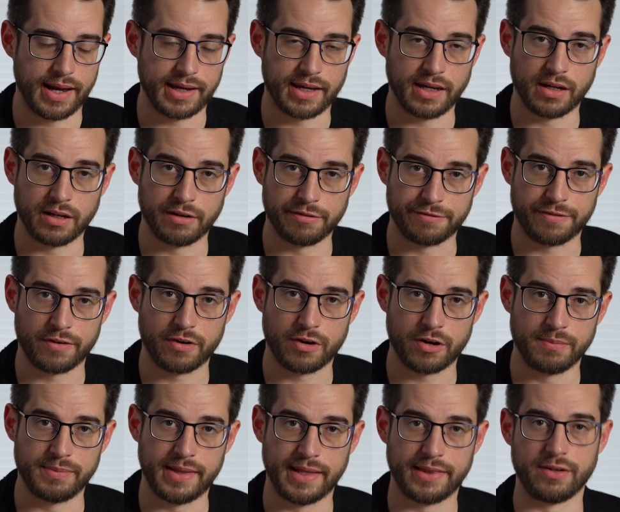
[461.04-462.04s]
I can
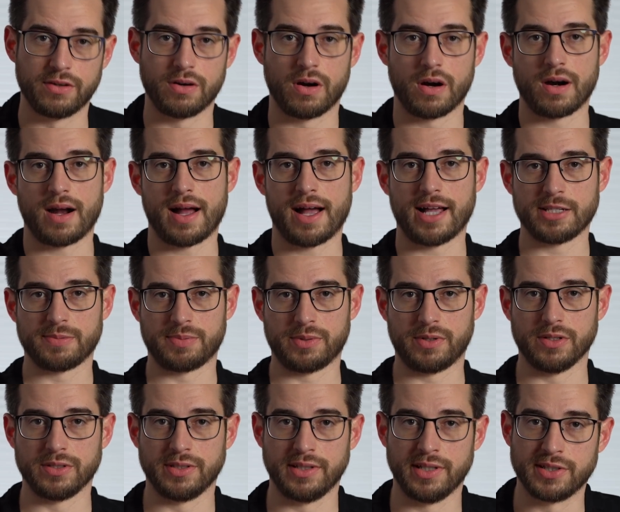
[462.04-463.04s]
confirm that there are
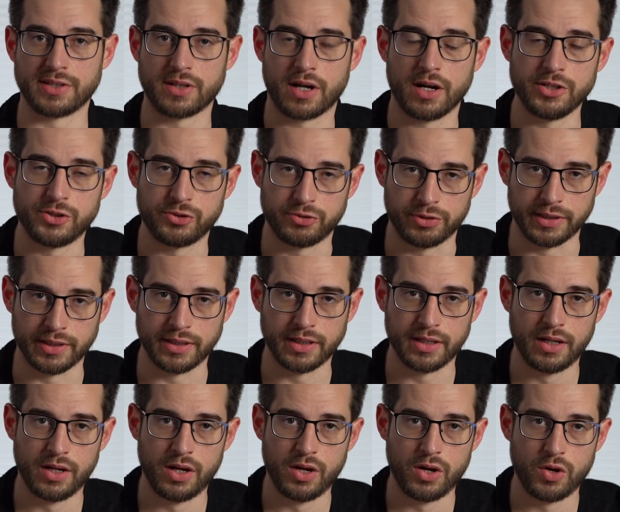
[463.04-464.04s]
hospitals in this country
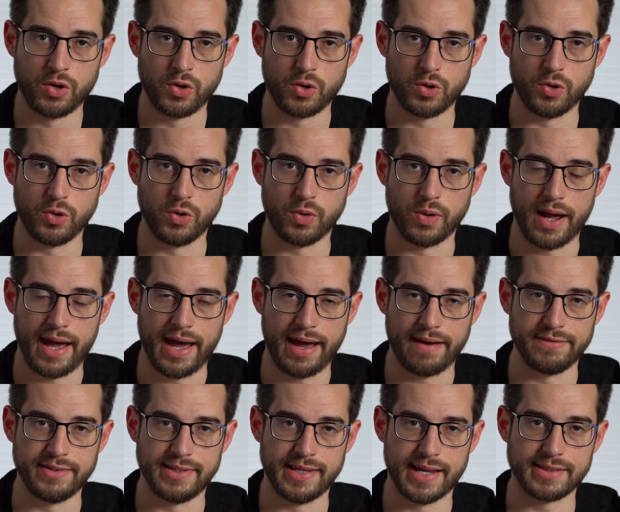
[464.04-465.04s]
who
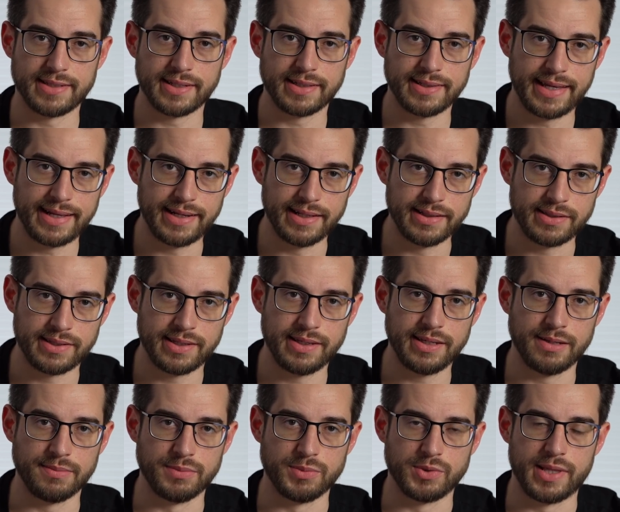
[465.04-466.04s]
have designated
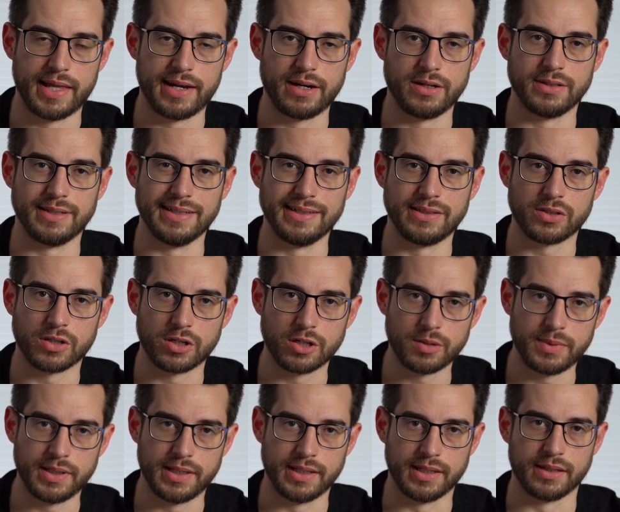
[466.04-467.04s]
teams that are
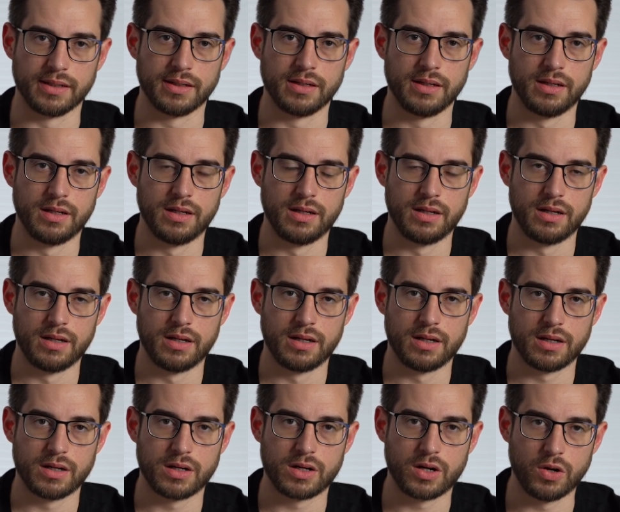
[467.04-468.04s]
determining
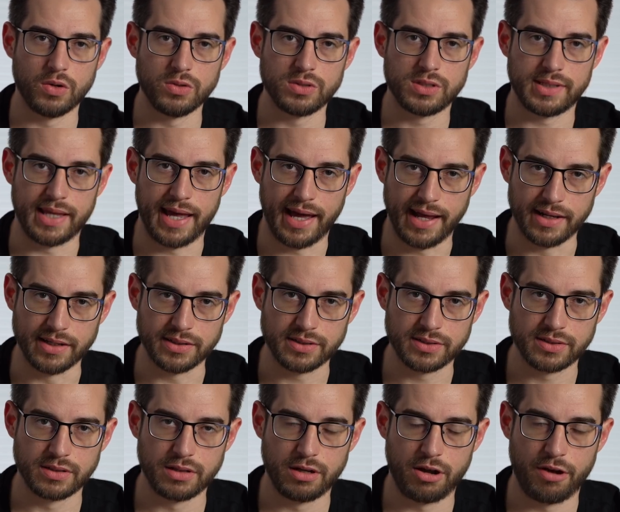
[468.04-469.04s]
code
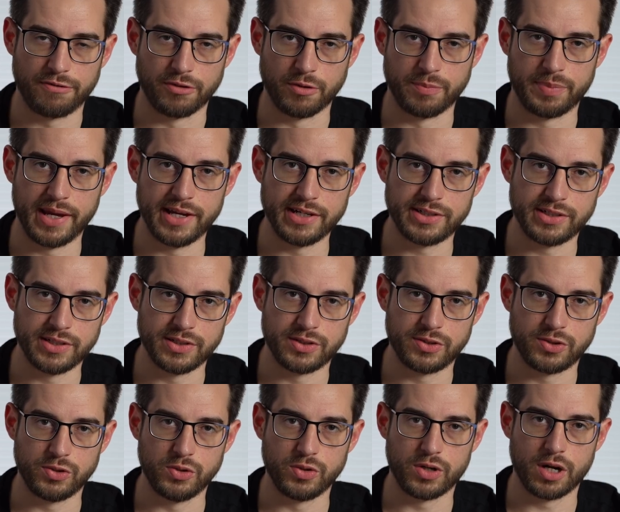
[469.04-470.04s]
status for
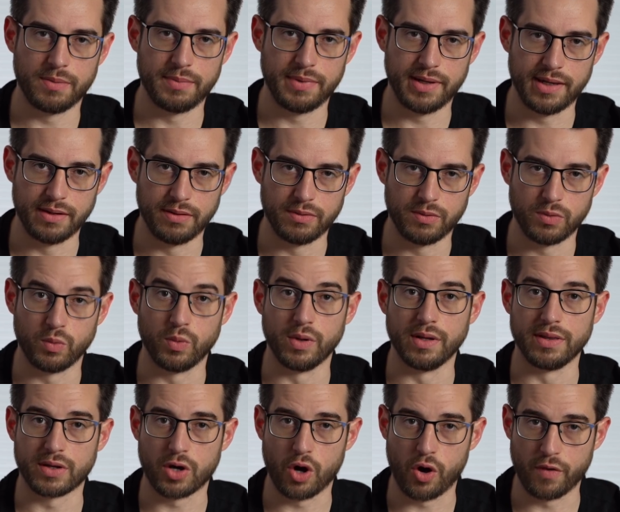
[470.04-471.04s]
patients who come in
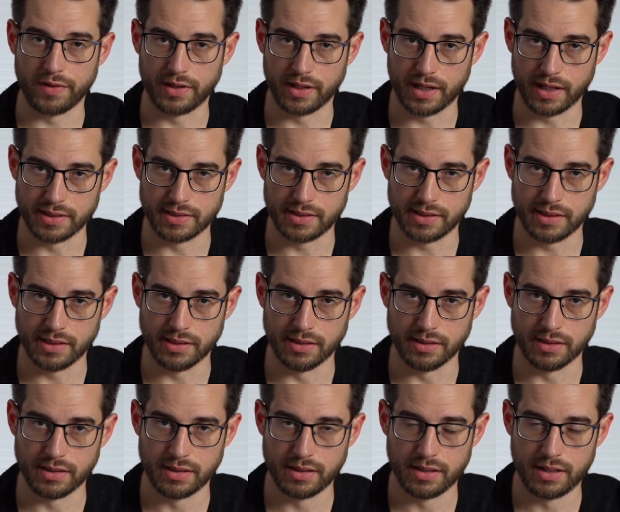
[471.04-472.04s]
with
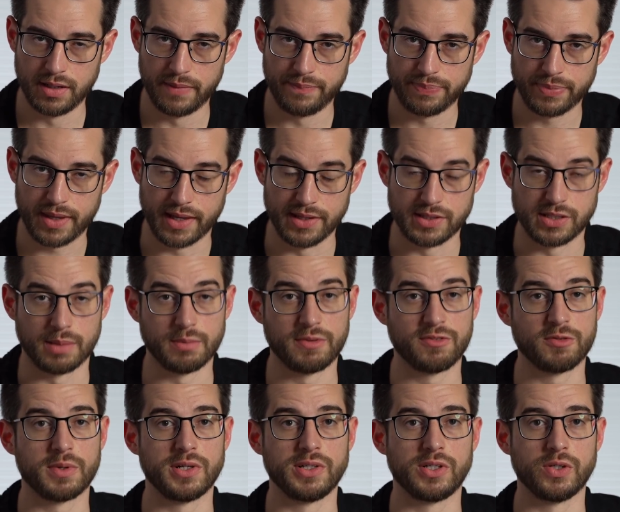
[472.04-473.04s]
COVID-19. And some
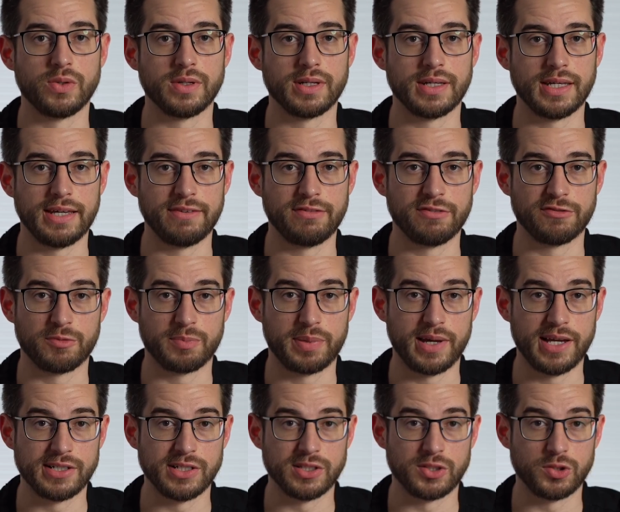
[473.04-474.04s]
of them are doing it even for
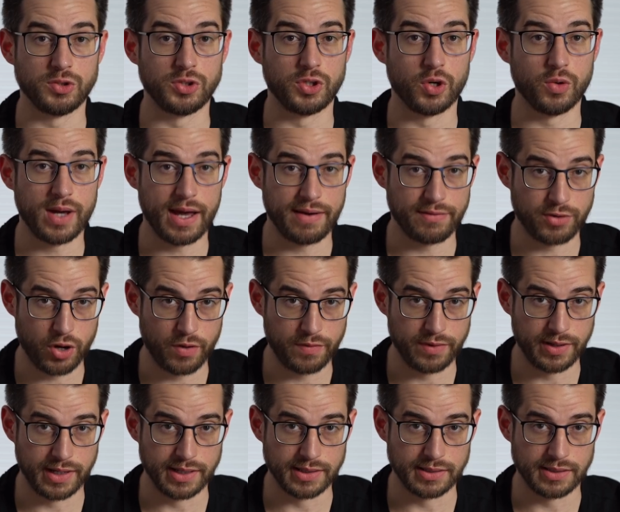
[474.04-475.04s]
patients who don't have
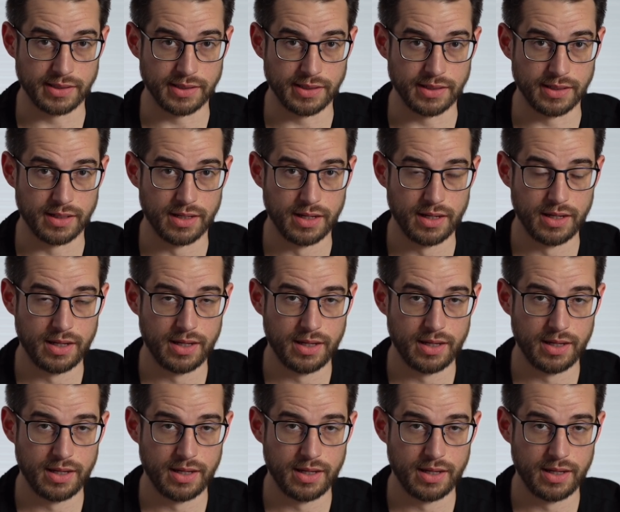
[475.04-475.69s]
COVID-19.